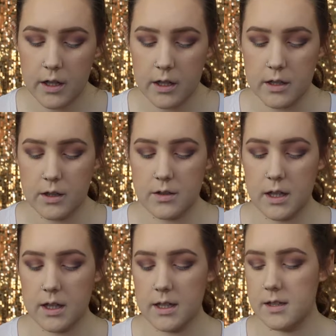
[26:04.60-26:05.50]
and
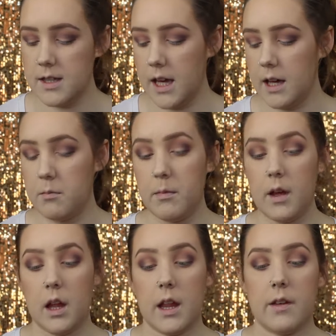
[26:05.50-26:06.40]
using the same
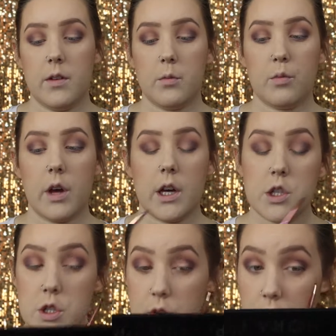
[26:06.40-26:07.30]
11
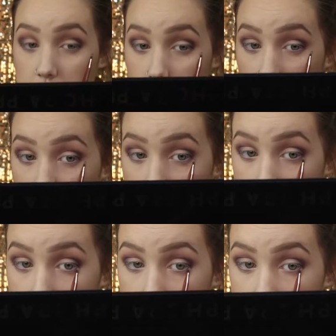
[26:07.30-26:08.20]
brush
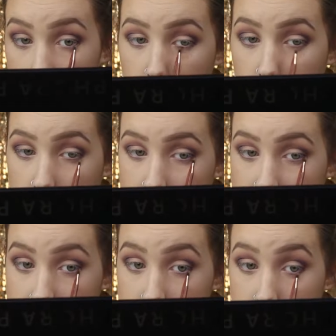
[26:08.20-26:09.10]
from what we
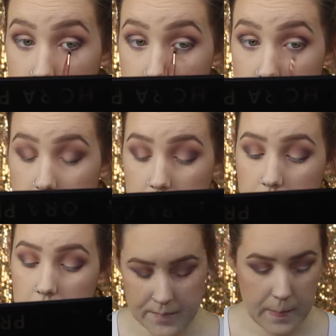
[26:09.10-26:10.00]
were just using.
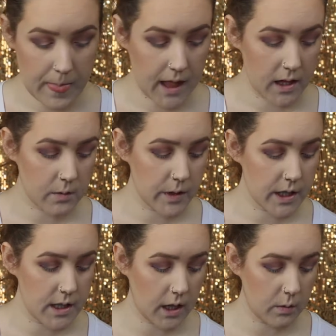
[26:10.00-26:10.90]
Now that we
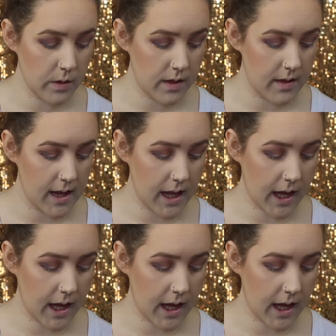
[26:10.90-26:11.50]
are done with the